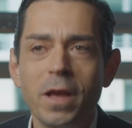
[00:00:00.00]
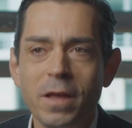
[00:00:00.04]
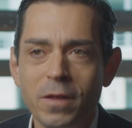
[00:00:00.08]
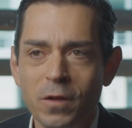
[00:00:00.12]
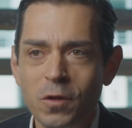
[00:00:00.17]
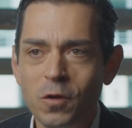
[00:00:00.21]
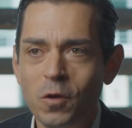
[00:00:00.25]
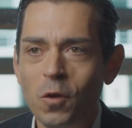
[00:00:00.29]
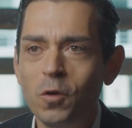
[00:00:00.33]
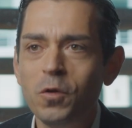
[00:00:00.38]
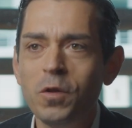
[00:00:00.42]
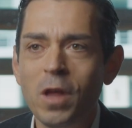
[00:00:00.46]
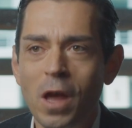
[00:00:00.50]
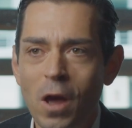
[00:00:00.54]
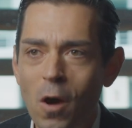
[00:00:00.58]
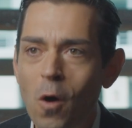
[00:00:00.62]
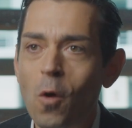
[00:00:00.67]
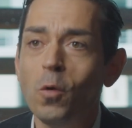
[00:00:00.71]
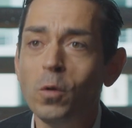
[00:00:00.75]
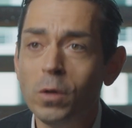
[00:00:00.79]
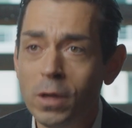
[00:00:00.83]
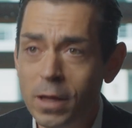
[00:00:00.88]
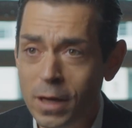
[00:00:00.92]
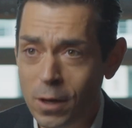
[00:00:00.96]
is not the
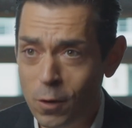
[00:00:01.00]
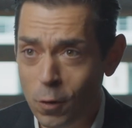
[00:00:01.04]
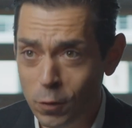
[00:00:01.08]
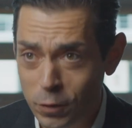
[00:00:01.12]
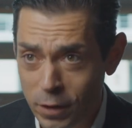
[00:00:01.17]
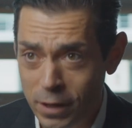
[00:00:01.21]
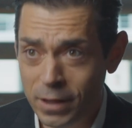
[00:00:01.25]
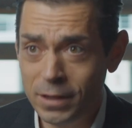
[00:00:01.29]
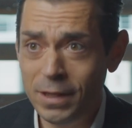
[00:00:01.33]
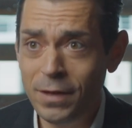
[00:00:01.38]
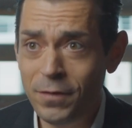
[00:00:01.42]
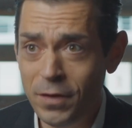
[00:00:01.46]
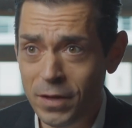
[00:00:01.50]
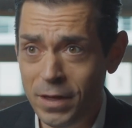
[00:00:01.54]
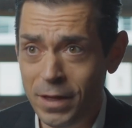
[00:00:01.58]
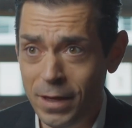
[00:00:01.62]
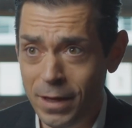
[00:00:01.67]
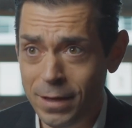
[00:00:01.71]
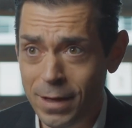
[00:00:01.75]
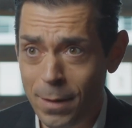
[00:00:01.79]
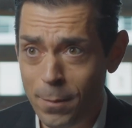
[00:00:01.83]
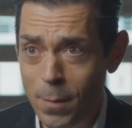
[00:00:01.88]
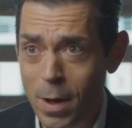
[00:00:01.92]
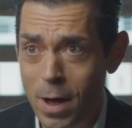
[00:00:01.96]
only connectivity
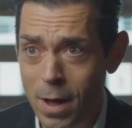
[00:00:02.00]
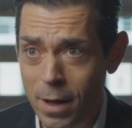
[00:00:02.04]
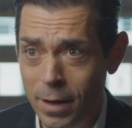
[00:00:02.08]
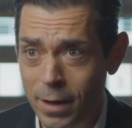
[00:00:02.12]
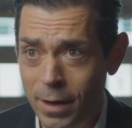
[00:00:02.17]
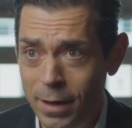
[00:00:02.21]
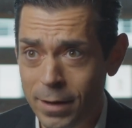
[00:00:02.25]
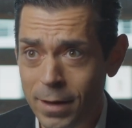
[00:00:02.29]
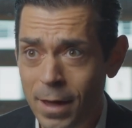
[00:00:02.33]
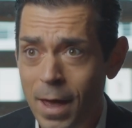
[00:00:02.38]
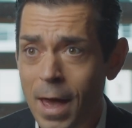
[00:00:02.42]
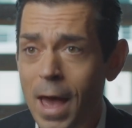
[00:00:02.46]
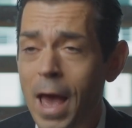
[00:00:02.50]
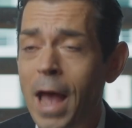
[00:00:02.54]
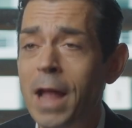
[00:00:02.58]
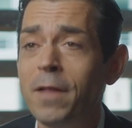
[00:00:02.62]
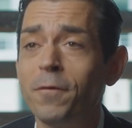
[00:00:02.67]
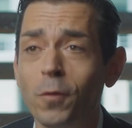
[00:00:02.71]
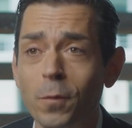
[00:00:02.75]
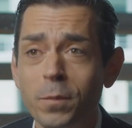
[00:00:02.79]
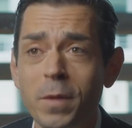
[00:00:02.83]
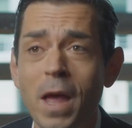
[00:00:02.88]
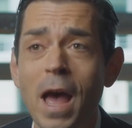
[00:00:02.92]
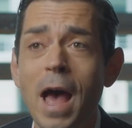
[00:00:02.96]
in the market. And
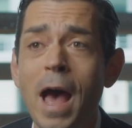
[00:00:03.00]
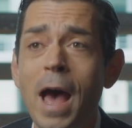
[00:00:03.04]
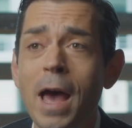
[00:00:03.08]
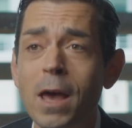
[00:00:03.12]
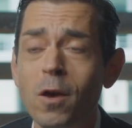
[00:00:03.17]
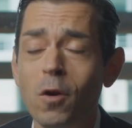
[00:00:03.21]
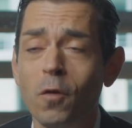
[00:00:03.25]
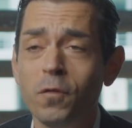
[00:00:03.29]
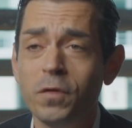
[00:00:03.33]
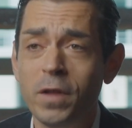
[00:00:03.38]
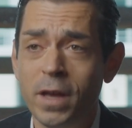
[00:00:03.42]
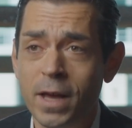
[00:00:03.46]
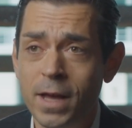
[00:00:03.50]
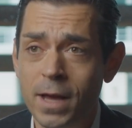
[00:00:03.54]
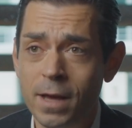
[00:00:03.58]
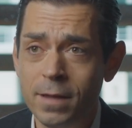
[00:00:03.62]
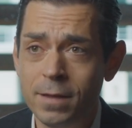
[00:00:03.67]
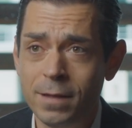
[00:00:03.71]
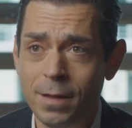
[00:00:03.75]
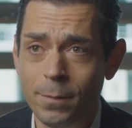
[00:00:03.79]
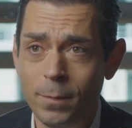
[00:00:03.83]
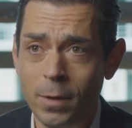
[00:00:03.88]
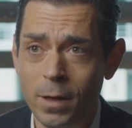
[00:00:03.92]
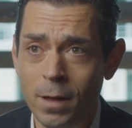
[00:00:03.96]
from the eye of the
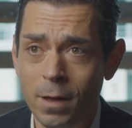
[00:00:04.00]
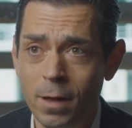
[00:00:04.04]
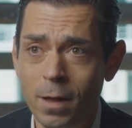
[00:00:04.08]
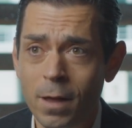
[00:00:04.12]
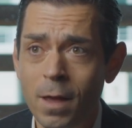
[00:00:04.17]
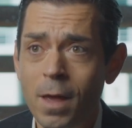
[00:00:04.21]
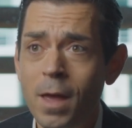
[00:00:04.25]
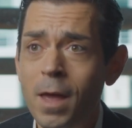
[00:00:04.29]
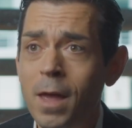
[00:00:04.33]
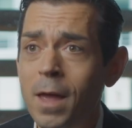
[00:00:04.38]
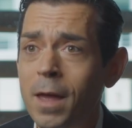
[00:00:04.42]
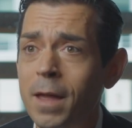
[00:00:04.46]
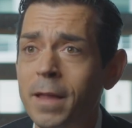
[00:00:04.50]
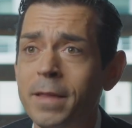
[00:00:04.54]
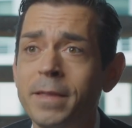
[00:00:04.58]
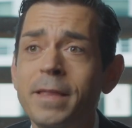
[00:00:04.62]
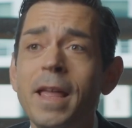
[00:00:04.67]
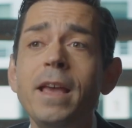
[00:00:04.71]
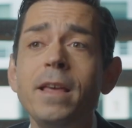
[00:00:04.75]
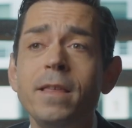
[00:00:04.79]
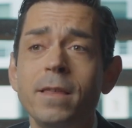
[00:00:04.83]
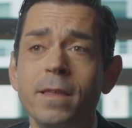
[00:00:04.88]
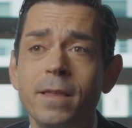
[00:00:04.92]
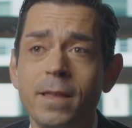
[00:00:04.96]
customer,
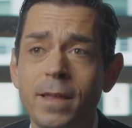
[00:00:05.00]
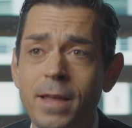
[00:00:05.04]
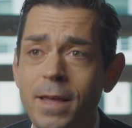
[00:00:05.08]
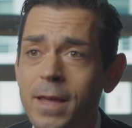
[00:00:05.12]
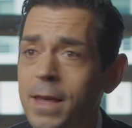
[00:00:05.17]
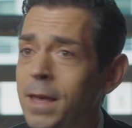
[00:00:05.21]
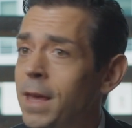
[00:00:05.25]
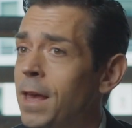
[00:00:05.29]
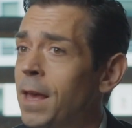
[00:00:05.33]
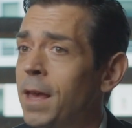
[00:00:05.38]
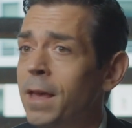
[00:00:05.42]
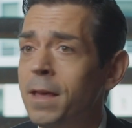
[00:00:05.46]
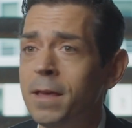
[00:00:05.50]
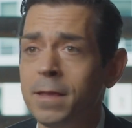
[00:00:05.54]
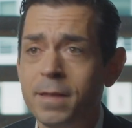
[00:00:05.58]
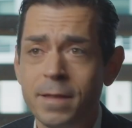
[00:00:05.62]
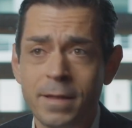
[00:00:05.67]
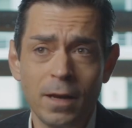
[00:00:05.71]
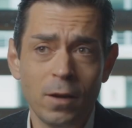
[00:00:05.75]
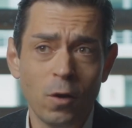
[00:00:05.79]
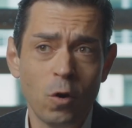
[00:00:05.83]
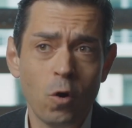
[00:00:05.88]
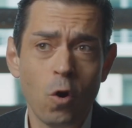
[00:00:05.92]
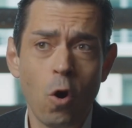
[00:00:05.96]
they see
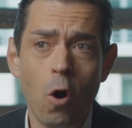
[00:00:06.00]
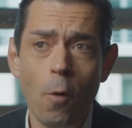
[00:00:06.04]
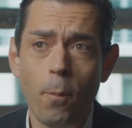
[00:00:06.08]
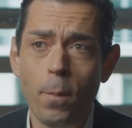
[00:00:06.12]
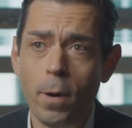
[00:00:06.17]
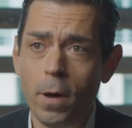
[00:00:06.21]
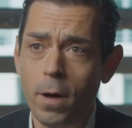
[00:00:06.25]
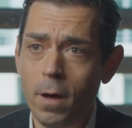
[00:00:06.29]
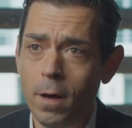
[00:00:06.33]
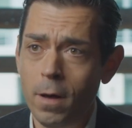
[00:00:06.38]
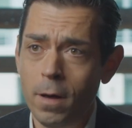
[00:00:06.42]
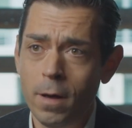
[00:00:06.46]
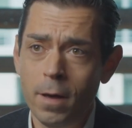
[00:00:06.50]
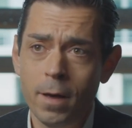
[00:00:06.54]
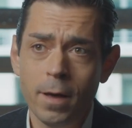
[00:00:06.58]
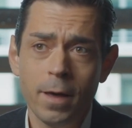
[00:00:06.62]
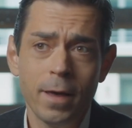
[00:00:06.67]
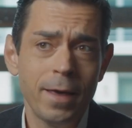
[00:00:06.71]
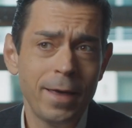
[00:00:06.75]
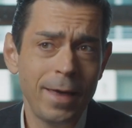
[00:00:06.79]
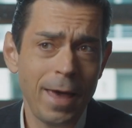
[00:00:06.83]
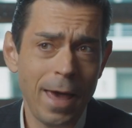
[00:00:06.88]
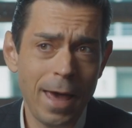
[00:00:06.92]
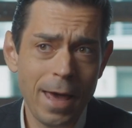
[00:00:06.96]
still copper,
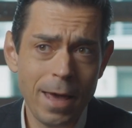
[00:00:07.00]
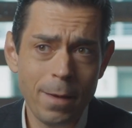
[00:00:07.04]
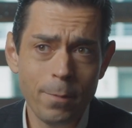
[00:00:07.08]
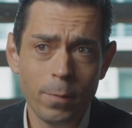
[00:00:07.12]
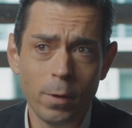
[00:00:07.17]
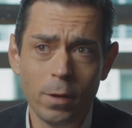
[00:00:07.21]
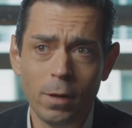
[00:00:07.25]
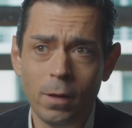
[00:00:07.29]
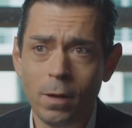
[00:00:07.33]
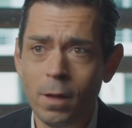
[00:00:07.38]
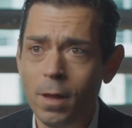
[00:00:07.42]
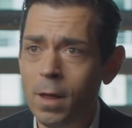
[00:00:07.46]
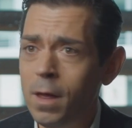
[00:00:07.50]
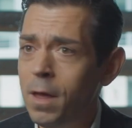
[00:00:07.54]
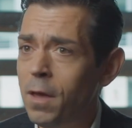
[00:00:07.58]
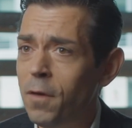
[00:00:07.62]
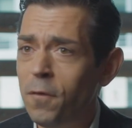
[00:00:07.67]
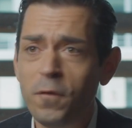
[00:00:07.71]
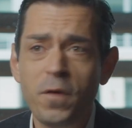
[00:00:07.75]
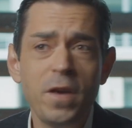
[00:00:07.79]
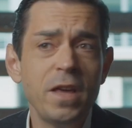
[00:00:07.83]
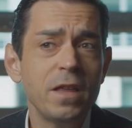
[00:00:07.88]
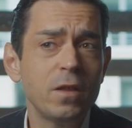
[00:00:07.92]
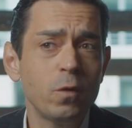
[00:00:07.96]
cable,
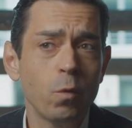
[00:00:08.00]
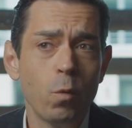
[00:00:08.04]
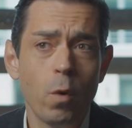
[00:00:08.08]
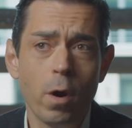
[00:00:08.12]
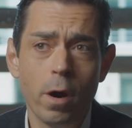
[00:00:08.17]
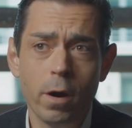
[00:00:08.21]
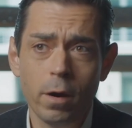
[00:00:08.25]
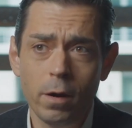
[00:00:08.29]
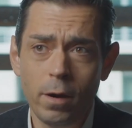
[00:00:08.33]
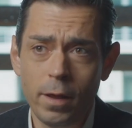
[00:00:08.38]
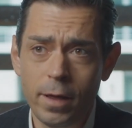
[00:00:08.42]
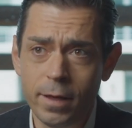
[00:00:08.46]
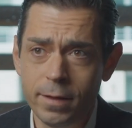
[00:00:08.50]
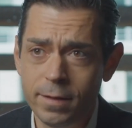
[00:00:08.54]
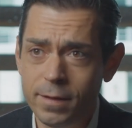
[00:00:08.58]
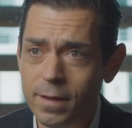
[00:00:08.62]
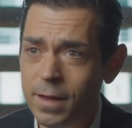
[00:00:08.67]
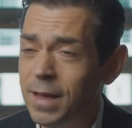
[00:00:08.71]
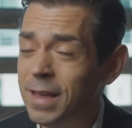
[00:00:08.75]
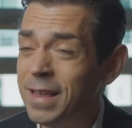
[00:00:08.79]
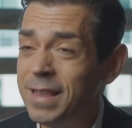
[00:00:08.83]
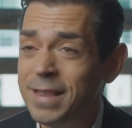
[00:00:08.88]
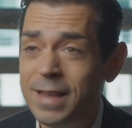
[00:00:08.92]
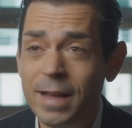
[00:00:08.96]
fixed wireless,
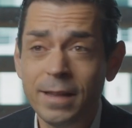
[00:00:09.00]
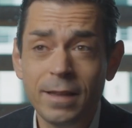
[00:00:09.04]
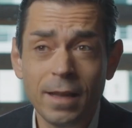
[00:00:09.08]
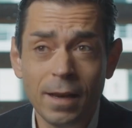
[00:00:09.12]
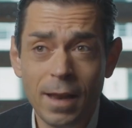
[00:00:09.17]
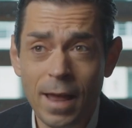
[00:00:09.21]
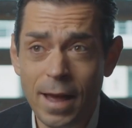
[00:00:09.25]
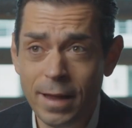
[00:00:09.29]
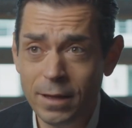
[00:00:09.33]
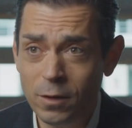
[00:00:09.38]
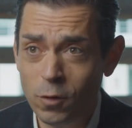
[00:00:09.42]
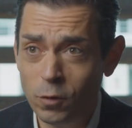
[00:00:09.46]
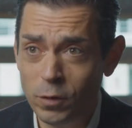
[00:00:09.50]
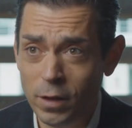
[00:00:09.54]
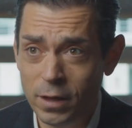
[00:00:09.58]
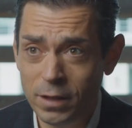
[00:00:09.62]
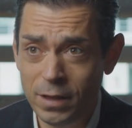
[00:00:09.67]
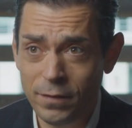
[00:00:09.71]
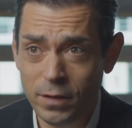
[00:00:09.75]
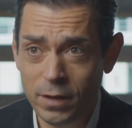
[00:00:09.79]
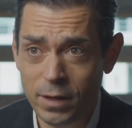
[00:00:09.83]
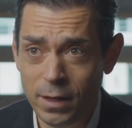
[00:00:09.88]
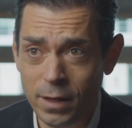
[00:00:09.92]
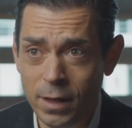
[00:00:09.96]
satellite
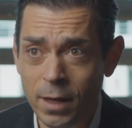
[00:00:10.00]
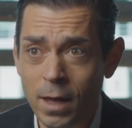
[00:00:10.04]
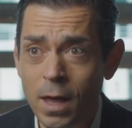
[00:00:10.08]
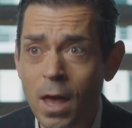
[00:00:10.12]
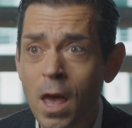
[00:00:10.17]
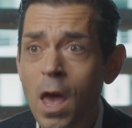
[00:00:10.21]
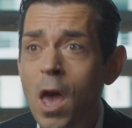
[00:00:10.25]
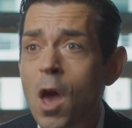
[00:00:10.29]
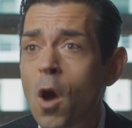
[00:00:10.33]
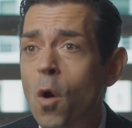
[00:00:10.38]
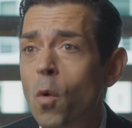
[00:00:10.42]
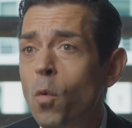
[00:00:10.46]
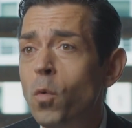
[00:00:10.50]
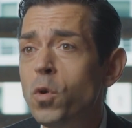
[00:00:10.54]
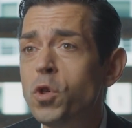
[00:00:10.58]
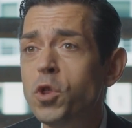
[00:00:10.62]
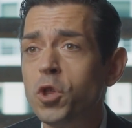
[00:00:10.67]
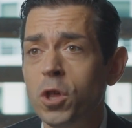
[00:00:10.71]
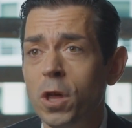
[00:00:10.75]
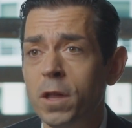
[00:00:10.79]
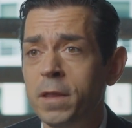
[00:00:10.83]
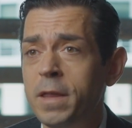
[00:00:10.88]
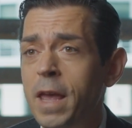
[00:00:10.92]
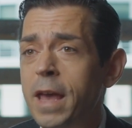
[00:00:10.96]
connectivity,
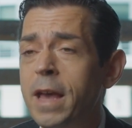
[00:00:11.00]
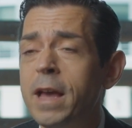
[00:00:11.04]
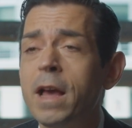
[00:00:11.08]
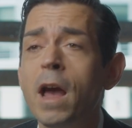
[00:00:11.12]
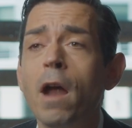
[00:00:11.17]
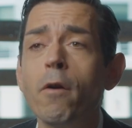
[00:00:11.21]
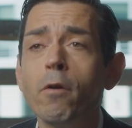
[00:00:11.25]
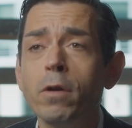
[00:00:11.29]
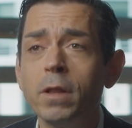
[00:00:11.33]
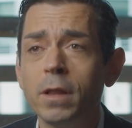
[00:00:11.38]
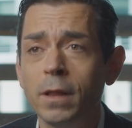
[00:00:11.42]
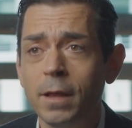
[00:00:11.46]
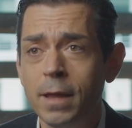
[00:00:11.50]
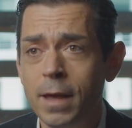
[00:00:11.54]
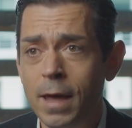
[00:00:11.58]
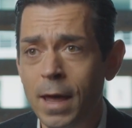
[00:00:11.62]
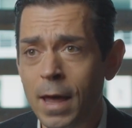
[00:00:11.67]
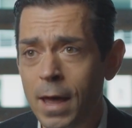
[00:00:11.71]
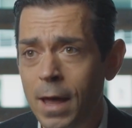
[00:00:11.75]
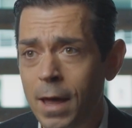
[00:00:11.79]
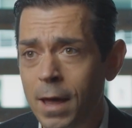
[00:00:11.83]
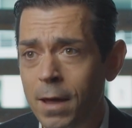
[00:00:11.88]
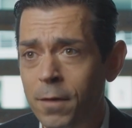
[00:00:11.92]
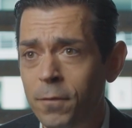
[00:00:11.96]
which they currently
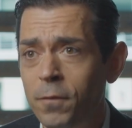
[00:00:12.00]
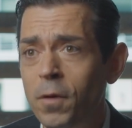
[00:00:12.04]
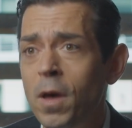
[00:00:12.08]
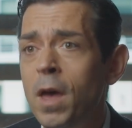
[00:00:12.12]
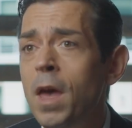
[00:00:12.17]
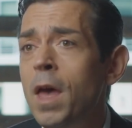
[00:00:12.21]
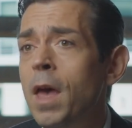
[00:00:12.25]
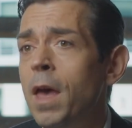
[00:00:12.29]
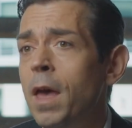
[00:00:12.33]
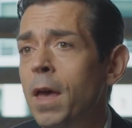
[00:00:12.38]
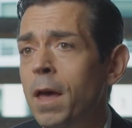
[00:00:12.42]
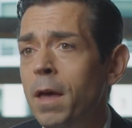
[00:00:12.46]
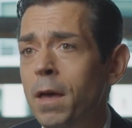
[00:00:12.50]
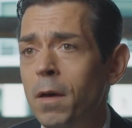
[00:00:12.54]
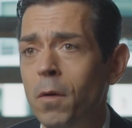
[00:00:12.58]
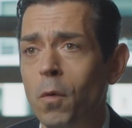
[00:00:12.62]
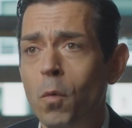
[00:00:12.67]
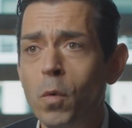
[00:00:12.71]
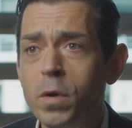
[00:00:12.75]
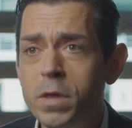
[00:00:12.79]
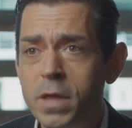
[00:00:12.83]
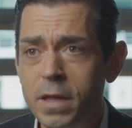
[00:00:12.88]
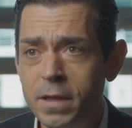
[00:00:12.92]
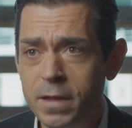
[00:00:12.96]
have
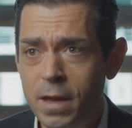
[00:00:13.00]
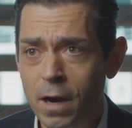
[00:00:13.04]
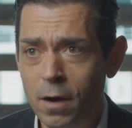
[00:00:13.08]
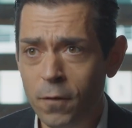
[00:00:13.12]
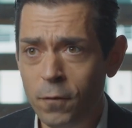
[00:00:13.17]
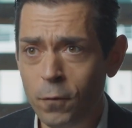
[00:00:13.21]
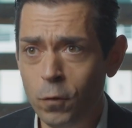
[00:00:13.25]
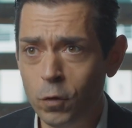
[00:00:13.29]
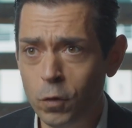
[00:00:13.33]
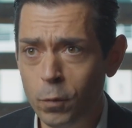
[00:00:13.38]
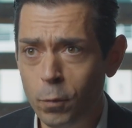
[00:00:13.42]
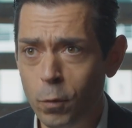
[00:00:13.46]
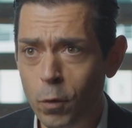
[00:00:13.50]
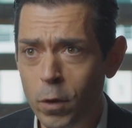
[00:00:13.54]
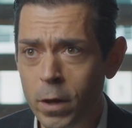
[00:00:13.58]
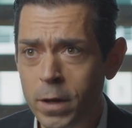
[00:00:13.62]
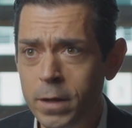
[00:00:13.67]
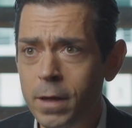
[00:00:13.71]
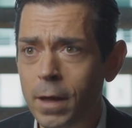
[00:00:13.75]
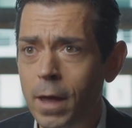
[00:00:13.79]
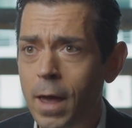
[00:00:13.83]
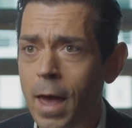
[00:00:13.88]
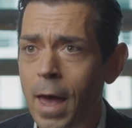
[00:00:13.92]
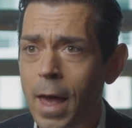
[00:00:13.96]
within their
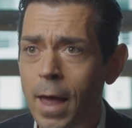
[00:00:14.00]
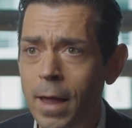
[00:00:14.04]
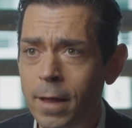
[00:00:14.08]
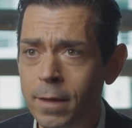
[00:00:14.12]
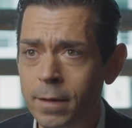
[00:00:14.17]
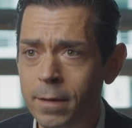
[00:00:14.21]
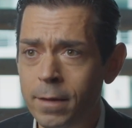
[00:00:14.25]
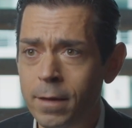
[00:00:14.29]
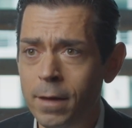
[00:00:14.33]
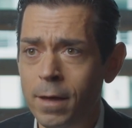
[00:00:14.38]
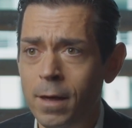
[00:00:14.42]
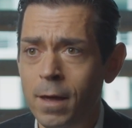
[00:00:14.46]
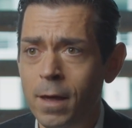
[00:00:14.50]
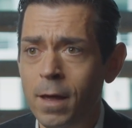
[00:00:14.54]
footprint. And